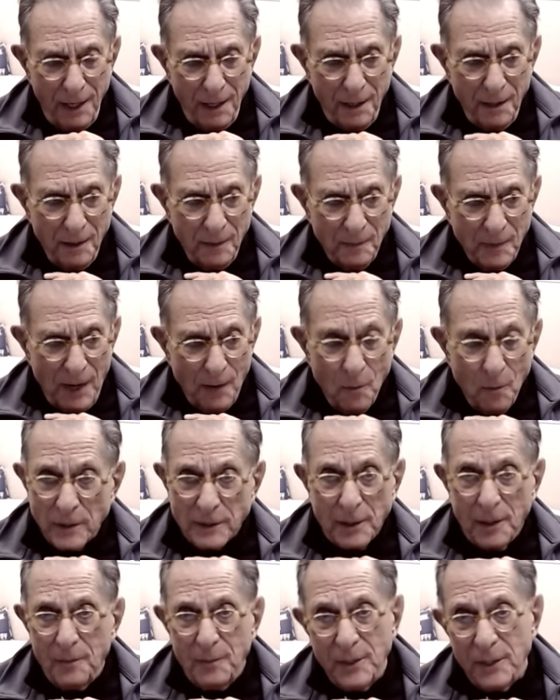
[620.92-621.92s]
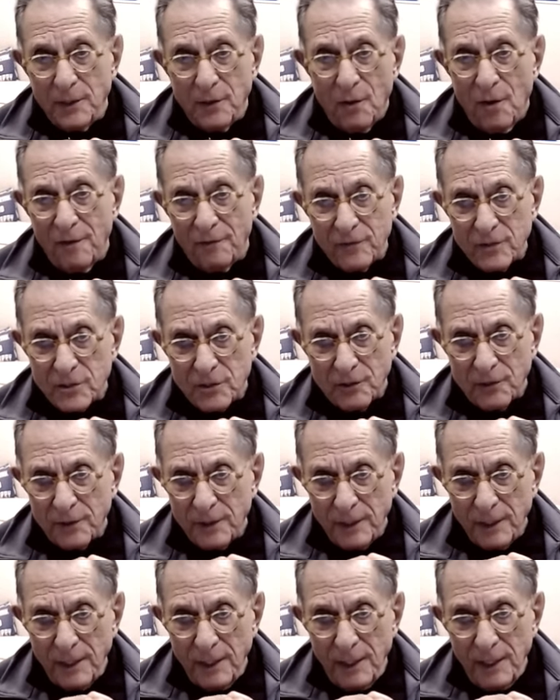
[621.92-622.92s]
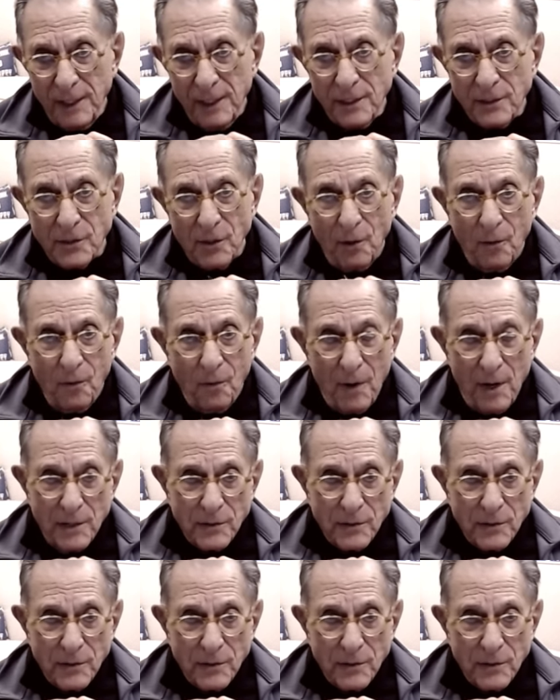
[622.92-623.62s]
um, I wanted to be an officer. So